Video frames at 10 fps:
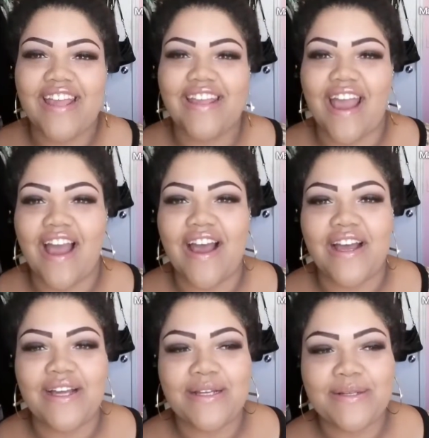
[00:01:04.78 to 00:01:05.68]
yeah,
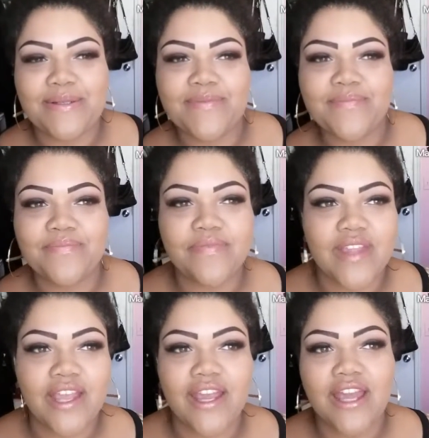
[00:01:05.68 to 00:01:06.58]

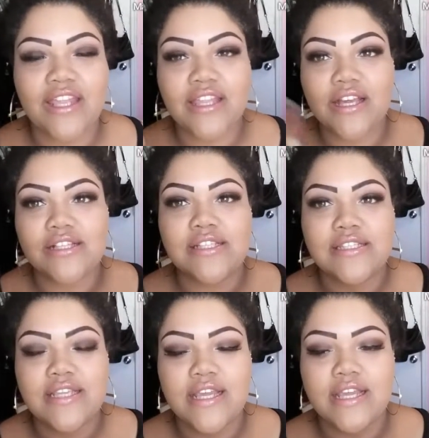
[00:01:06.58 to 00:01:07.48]
anything else
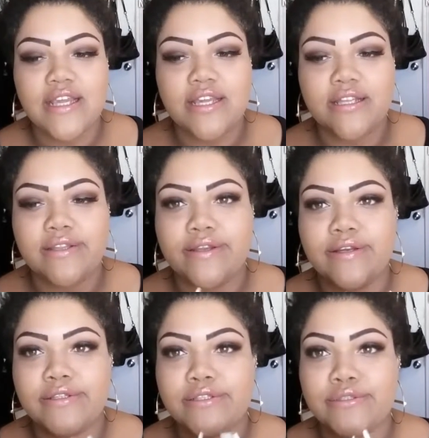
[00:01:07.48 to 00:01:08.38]
to say? Anything
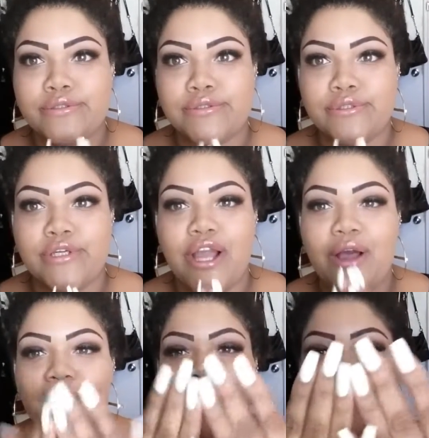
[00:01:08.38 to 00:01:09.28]
else to say?
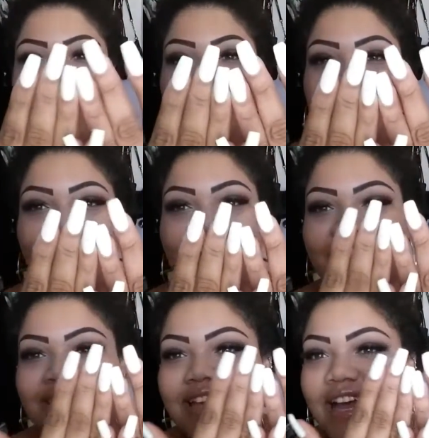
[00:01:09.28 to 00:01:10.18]
Oh, I got my
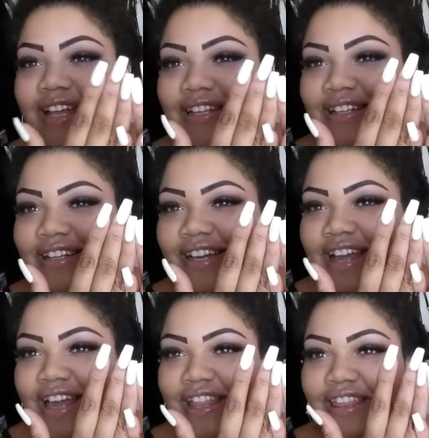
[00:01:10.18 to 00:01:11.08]
nails done.
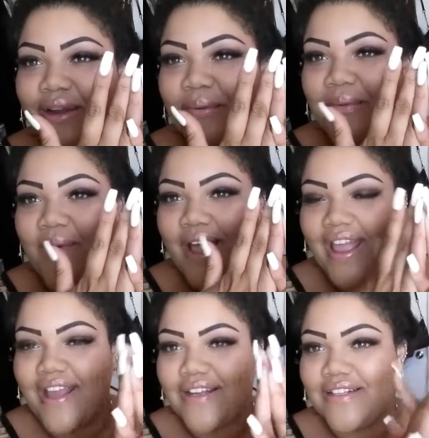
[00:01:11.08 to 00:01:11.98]
They're
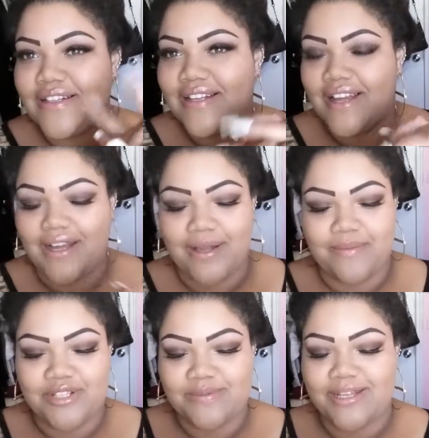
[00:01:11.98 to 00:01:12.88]
white.
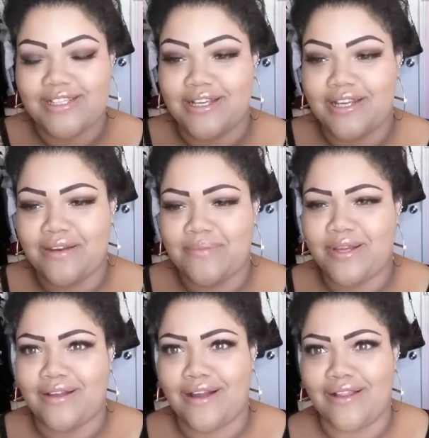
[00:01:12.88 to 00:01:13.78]
Just because I couldn't
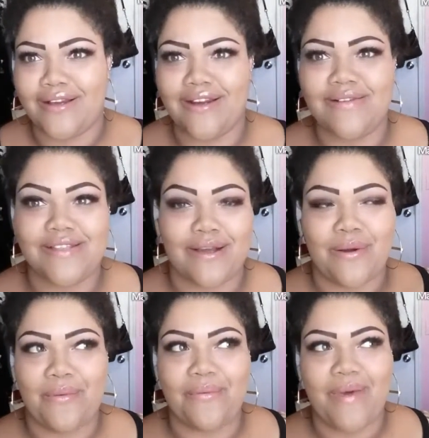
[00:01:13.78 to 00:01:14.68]
pick a color and I was like,
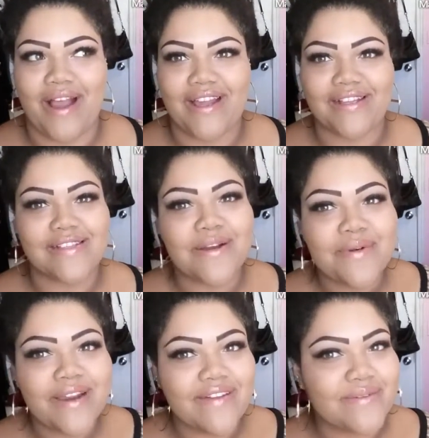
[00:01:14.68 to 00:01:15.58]
white is like
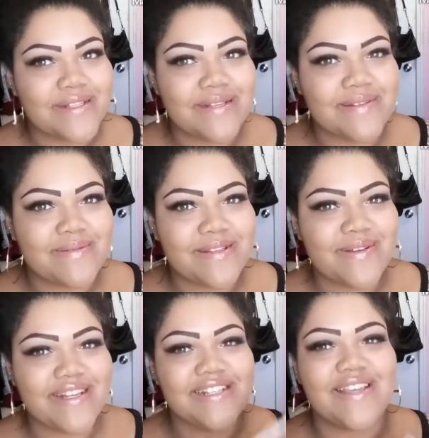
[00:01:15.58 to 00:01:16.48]
what everyone seems to be
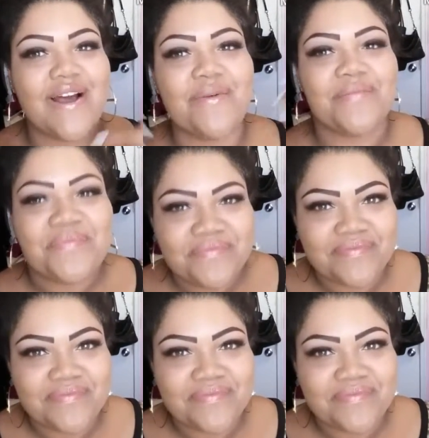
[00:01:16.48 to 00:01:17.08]
doing, so